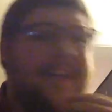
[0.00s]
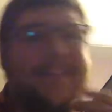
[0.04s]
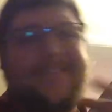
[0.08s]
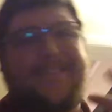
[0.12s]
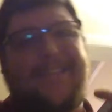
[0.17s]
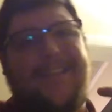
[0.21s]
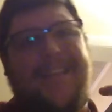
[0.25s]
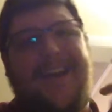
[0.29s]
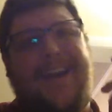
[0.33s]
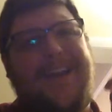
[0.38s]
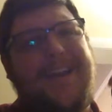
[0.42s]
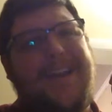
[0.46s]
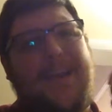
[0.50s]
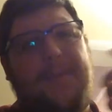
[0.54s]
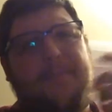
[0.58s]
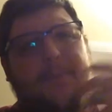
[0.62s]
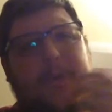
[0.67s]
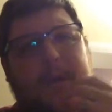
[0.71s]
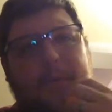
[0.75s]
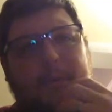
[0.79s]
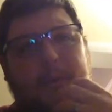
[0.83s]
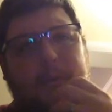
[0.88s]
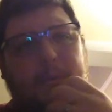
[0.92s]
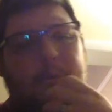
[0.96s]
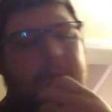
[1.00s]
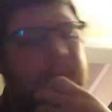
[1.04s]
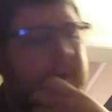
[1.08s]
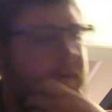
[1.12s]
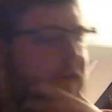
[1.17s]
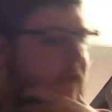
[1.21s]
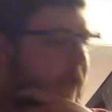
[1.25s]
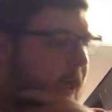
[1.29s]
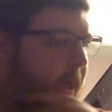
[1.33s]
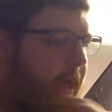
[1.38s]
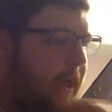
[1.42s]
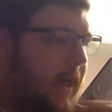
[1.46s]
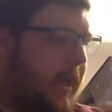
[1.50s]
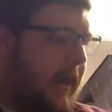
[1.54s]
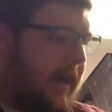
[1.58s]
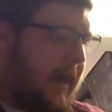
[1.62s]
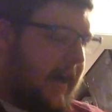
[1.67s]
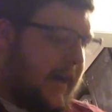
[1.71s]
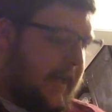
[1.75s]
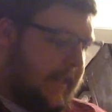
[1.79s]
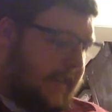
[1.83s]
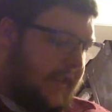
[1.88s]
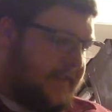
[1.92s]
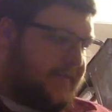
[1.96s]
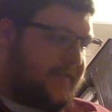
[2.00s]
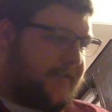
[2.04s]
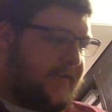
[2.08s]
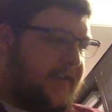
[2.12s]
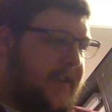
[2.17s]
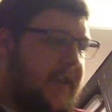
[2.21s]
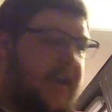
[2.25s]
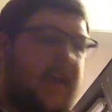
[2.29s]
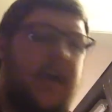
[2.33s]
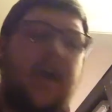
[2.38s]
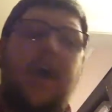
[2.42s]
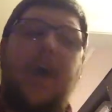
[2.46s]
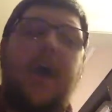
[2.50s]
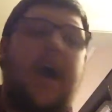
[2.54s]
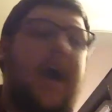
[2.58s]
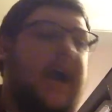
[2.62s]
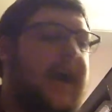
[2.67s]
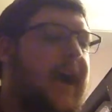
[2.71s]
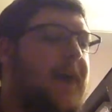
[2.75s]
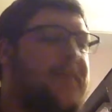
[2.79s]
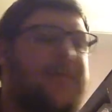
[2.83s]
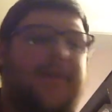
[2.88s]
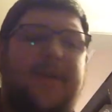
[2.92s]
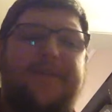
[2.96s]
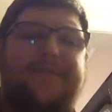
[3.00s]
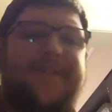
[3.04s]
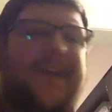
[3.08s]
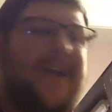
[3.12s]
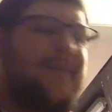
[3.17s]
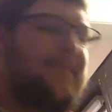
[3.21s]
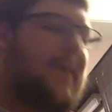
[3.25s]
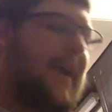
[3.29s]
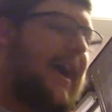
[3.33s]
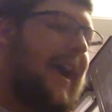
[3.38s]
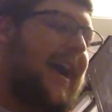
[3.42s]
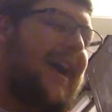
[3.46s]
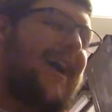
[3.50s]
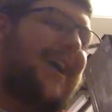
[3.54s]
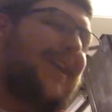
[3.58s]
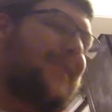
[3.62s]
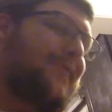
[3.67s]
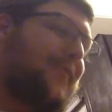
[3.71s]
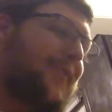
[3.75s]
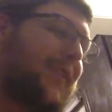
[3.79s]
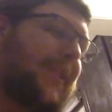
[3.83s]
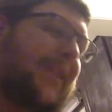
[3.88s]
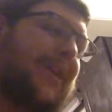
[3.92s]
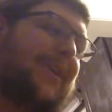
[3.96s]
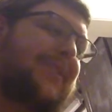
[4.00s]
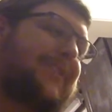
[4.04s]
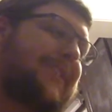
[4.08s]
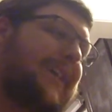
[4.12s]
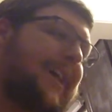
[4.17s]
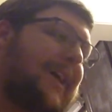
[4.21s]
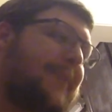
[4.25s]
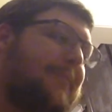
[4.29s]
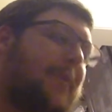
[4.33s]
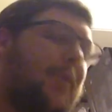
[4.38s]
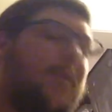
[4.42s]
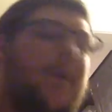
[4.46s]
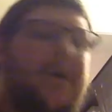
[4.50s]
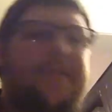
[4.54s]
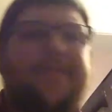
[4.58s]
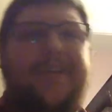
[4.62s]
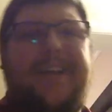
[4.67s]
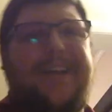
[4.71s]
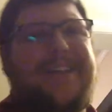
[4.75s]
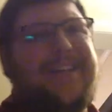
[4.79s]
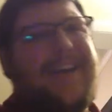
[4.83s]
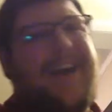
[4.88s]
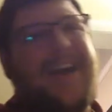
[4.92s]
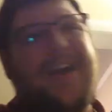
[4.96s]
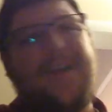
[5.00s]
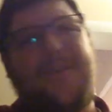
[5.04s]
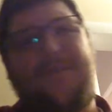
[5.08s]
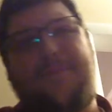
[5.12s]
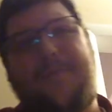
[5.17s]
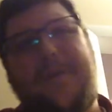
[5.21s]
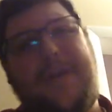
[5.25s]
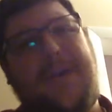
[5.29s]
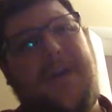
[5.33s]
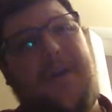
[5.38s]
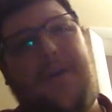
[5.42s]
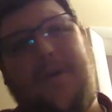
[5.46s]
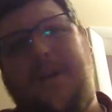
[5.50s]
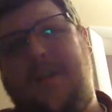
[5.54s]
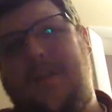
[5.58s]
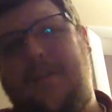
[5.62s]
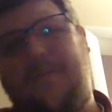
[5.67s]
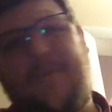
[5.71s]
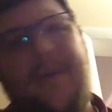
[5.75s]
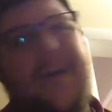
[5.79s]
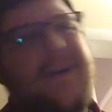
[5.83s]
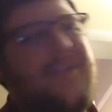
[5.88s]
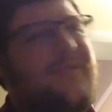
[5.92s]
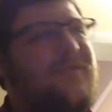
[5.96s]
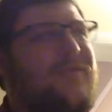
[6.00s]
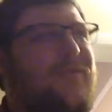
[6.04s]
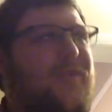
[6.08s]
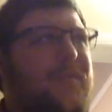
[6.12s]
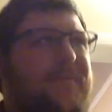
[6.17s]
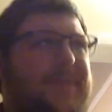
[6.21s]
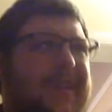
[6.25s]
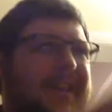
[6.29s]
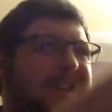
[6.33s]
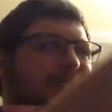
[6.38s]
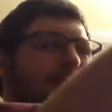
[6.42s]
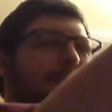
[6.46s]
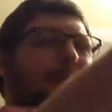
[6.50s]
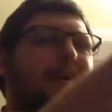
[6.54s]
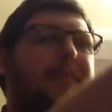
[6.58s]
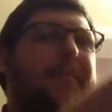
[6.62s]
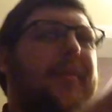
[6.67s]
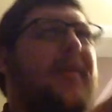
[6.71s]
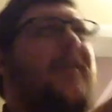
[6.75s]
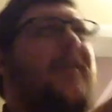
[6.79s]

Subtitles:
That's lying. I probably will. Let's see. A couple I've had my eye on for a long time. My wife got tired of me going to the record store, picking them up,